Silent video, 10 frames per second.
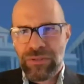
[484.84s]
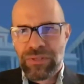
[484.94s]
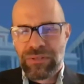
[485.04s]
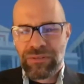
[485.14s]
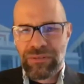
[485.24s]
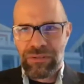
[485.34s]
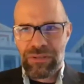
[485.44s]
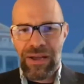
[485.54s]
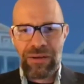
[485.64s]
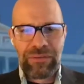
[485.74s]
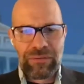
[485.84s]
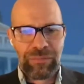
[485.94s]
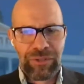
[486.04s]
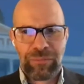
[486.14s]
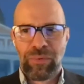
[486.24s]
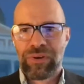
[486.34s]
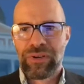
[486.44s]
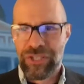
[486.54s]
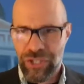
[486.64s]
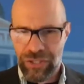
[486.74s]
with the cloud, there was much more
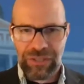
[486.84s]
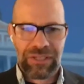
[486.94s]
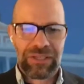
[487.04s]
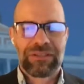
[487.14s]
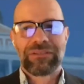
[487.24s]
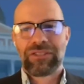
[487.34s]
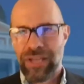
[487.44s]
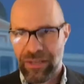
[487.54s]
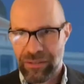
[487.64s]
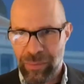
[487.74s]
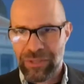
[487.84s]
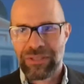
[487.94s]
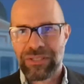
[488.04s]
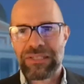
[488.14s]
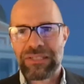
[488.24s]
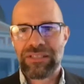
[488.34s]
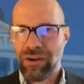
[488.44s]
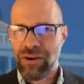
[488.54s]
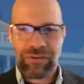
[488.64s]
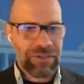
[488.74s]
agility, scalability,
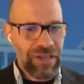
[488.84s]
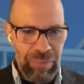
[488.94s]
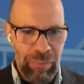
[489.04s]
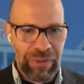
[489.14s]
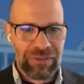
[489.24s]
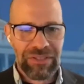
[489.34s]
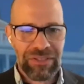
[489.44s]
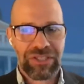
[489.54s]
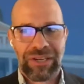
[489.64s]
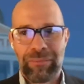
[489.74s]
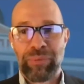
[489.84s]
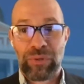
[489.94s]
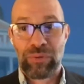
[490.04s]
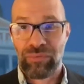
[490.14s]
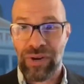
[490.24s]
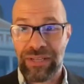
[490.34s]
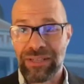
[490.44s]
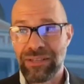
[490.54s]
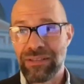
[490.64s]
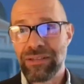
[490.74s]
DR capabilities just kind of built right
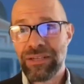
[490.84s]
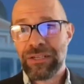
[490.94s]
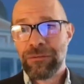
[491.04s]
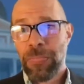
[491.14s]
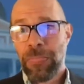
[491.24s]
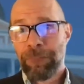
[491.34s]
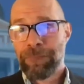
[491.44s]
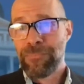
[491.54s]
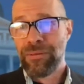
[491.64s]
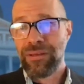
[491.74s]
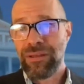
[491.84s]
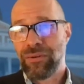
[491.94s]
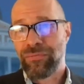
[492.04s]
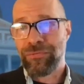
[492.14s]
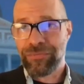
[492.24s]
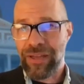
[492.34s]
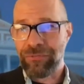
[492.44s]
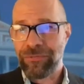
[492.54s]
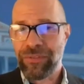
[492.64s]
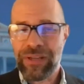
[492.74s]
in,
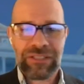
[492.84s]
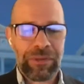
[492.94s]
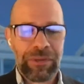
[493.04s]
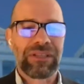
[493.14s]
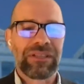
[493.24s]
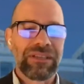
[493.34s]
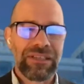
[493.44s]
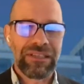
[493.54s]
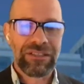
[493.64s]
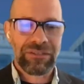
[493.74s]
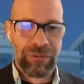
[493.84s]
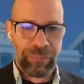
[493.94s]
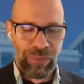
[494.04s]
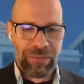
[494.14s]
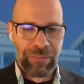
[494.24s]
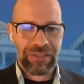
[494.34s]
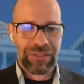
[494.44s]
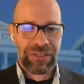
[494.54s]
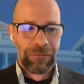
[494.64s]
that flexibility, the ease of deployment,